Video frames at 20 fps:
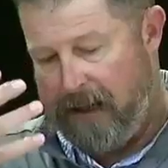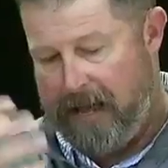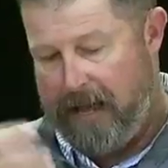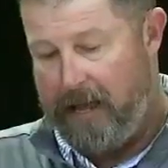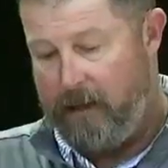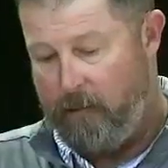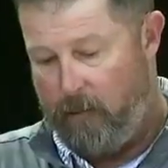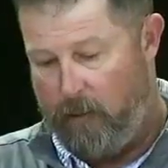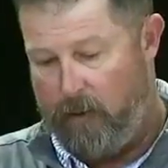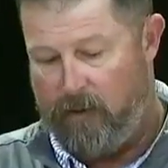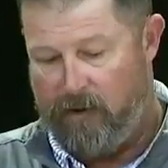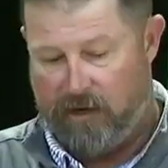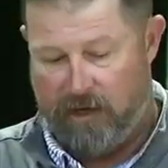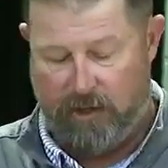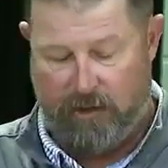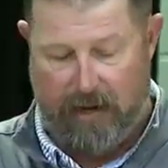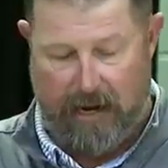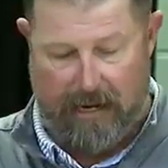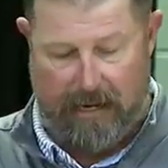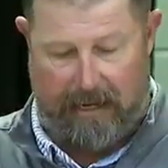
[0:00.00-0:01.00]
my head, when we were in
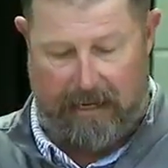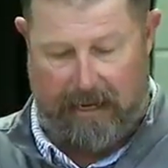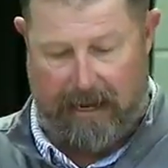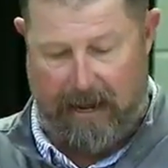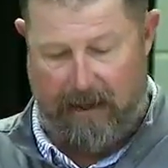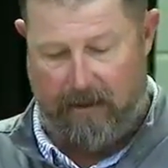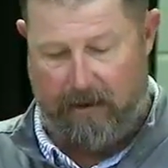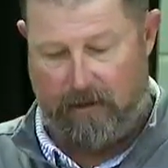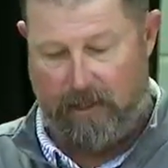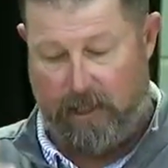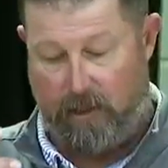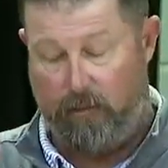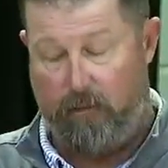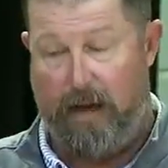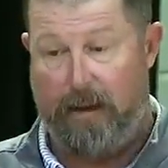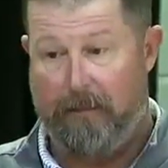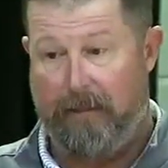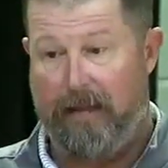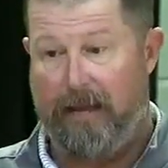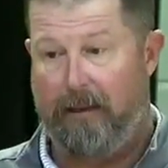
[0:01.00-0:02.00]
training together, she'd
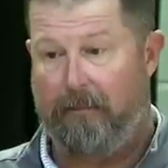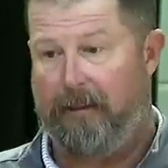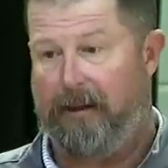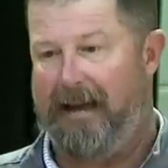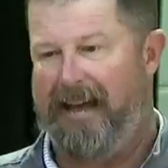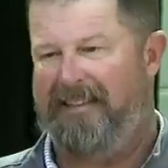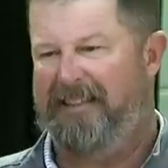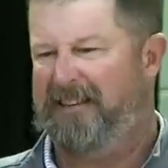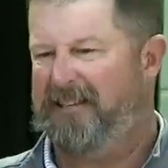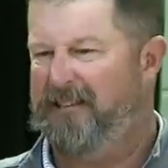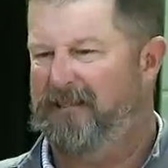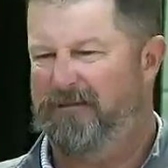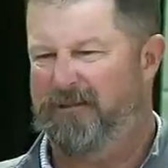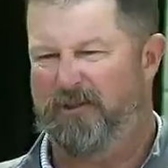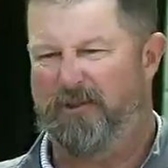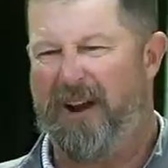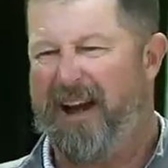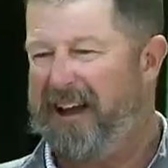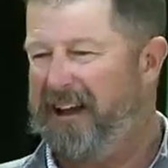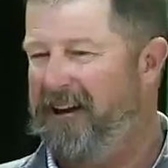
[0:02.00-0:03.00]
wake me up and I had this little
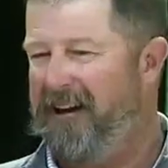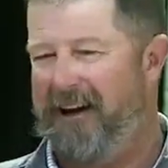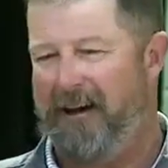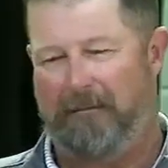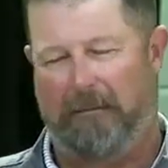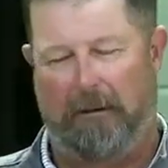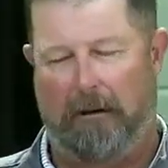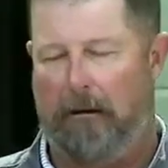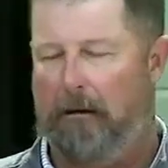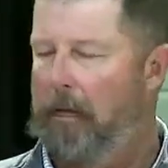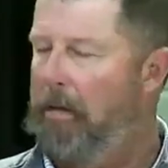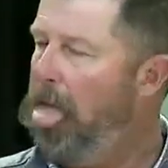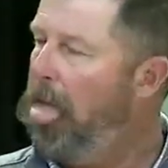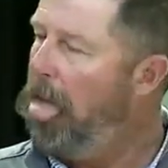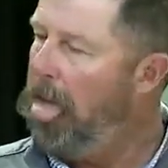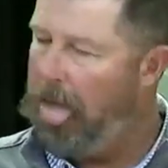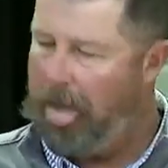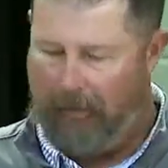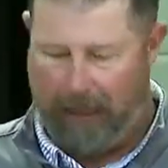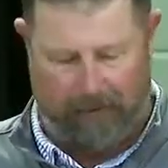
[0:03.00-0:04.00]
dry cotton ball.
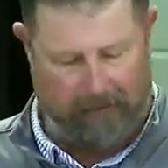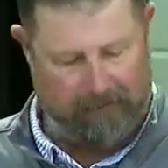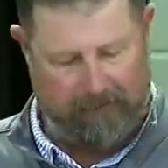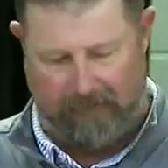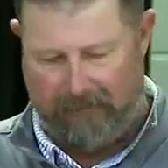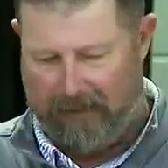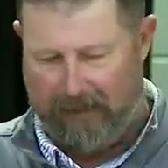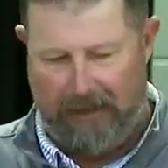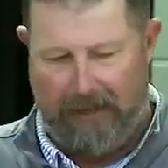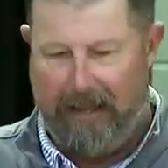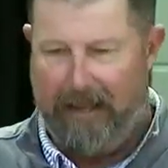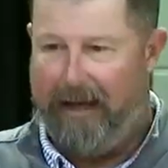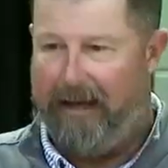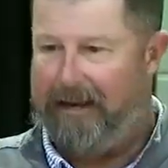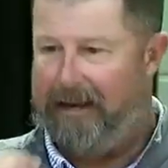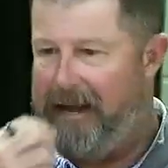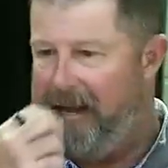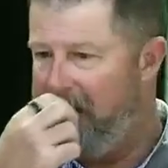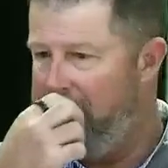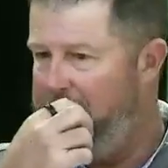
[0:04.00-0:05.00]

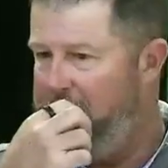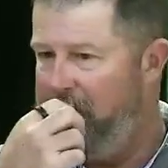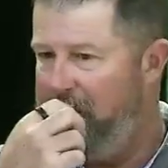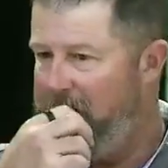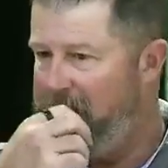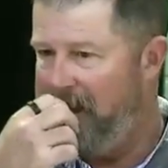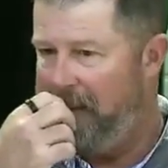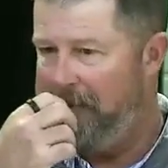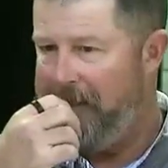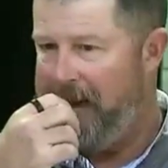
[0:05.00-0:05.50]
And I had to put it in my